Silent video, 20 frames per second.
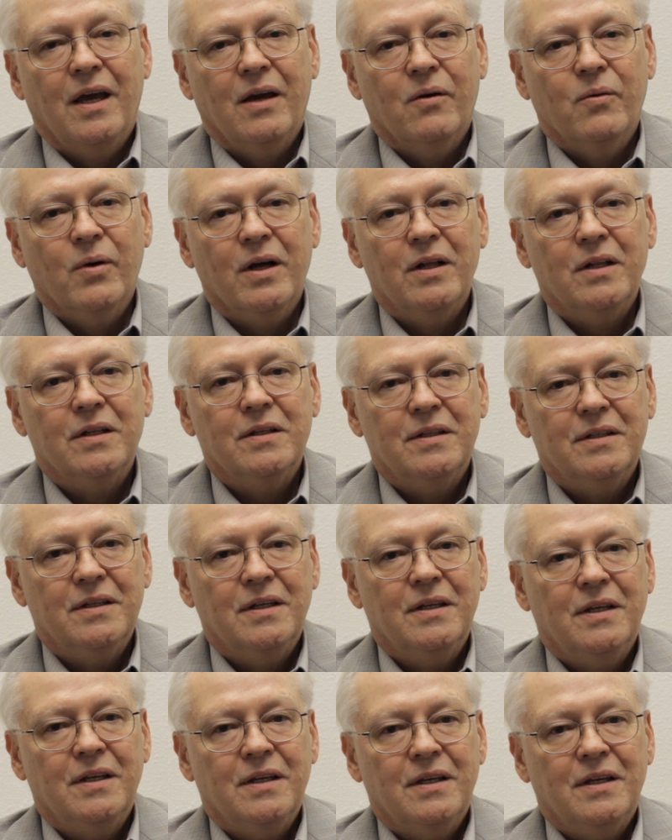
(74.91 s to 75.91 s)
Well,
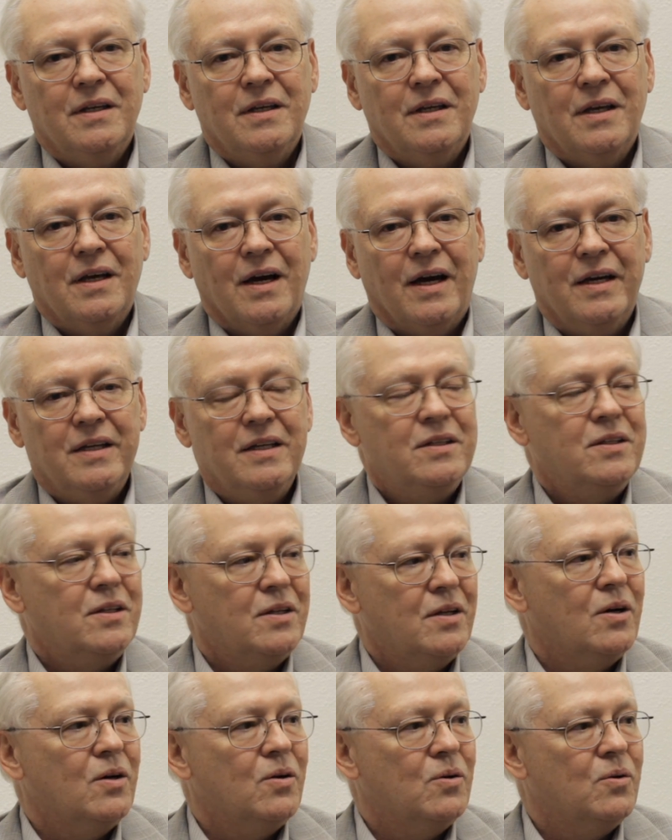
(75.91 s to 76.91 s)
I didn't
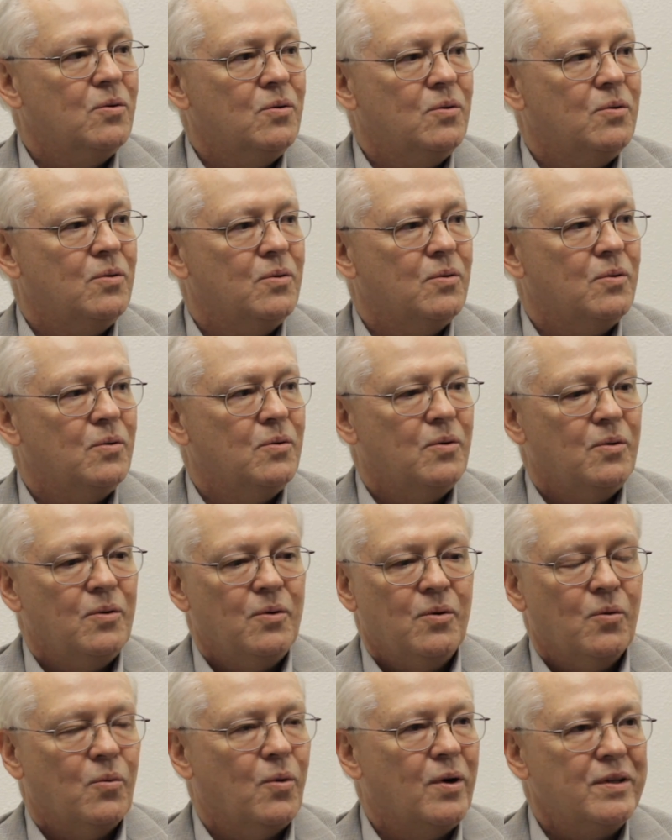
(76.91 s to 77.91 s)
know
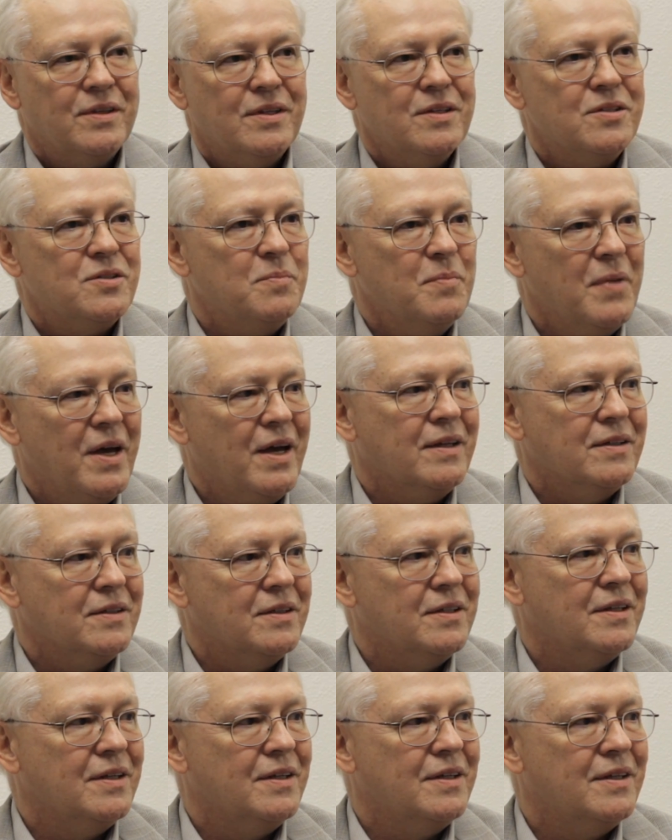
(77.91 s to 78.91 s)
what this meant.
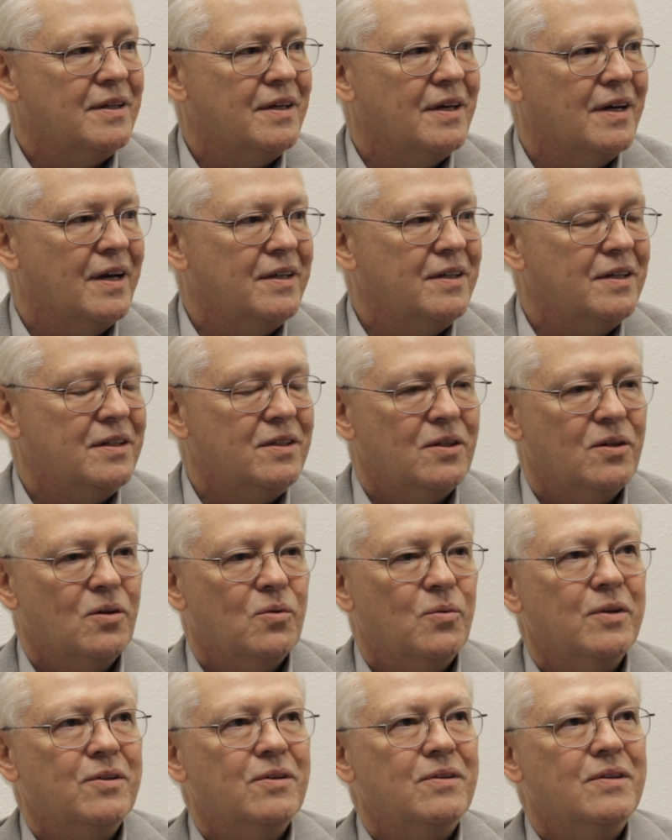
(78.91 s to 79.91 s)
I didn't know
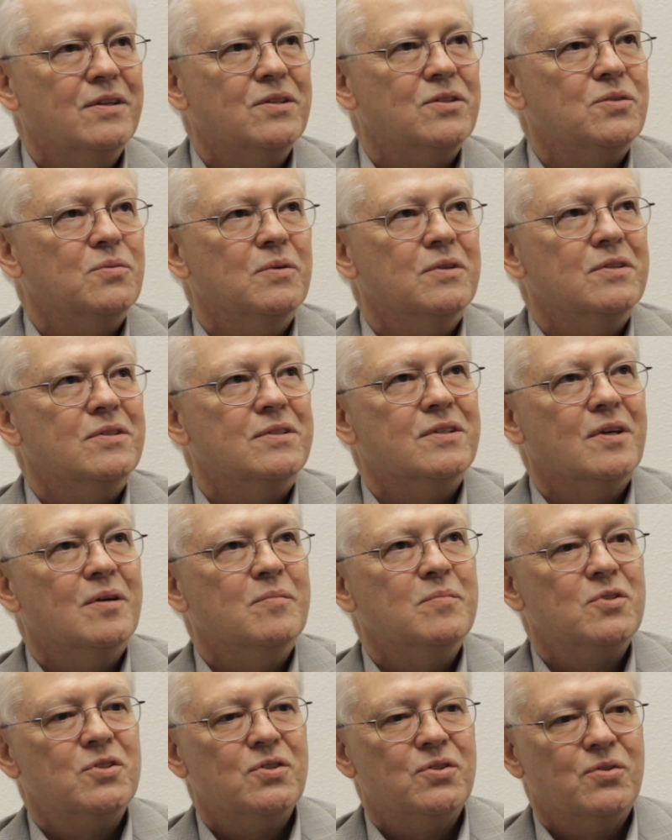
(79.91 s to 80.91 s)
whether this was
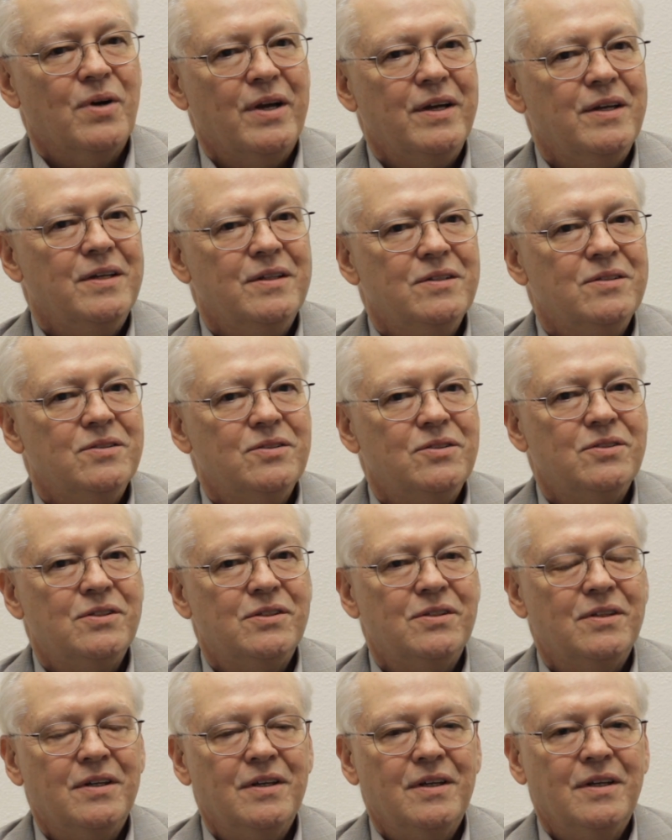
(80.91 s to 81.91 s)
some strange
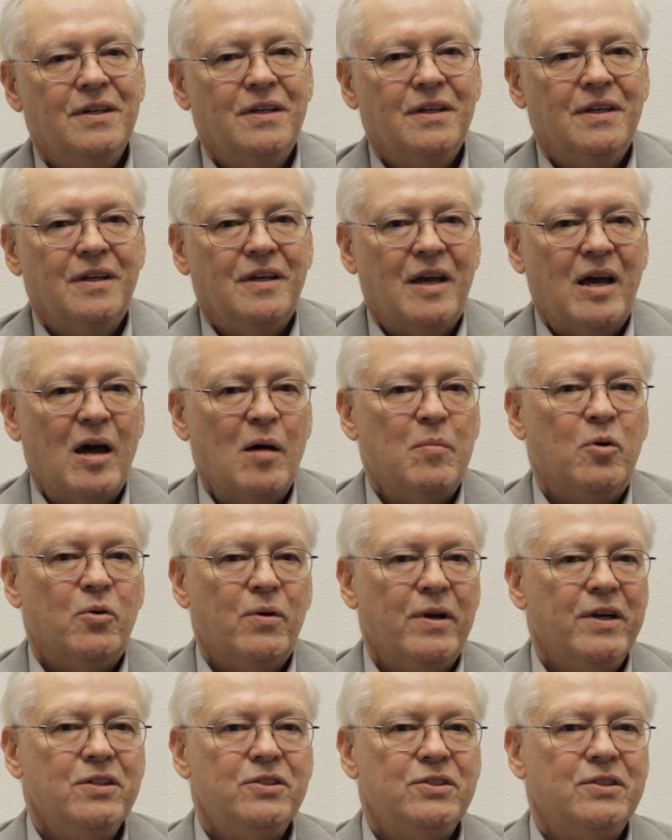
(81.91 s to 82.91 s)

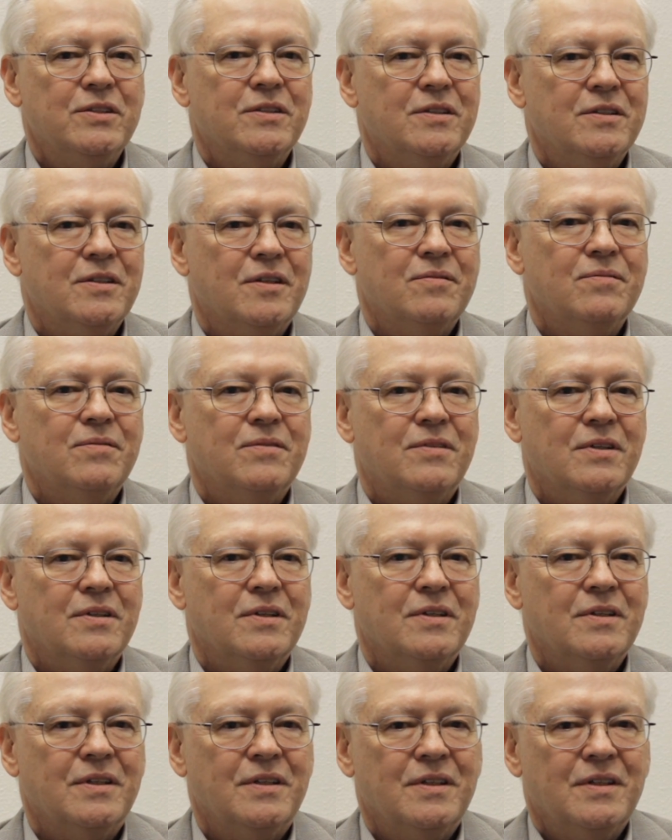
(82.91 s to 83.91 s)
aberration of
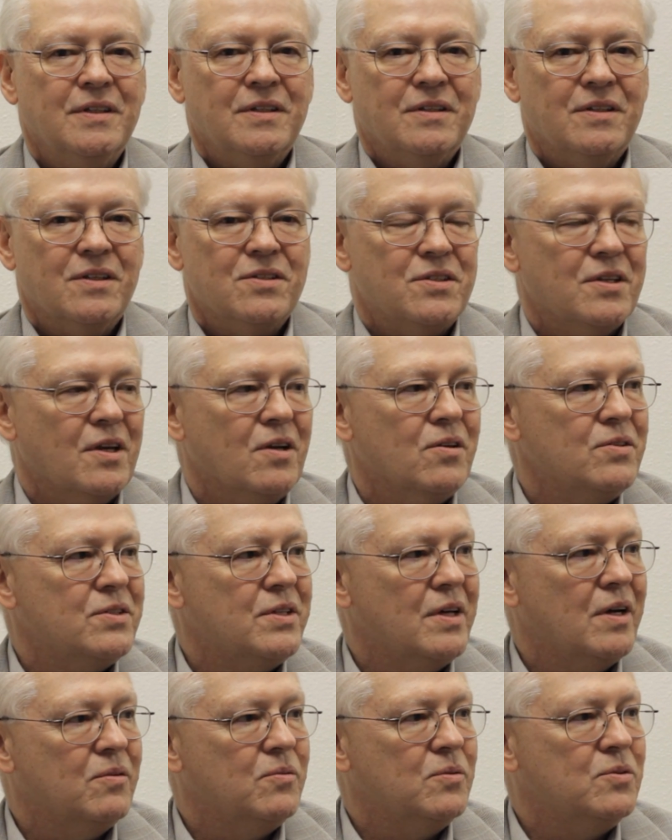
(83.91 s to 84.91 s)
the cells
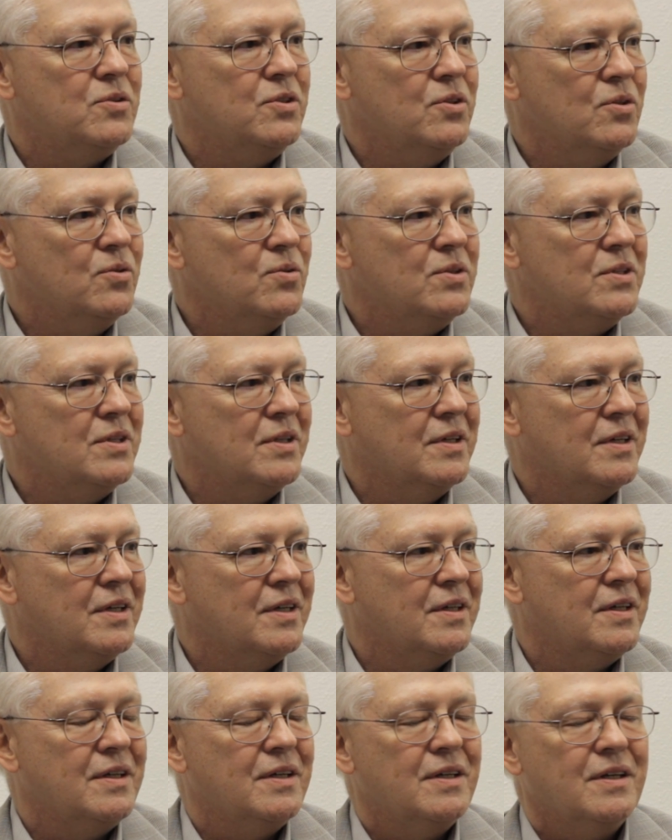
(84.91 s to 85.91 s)
I was
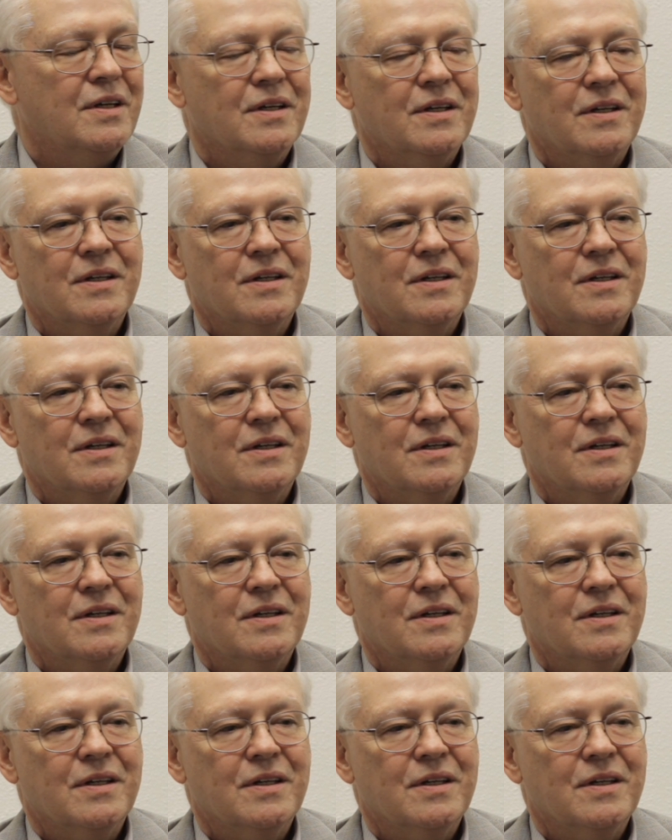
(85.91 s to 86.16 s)
using.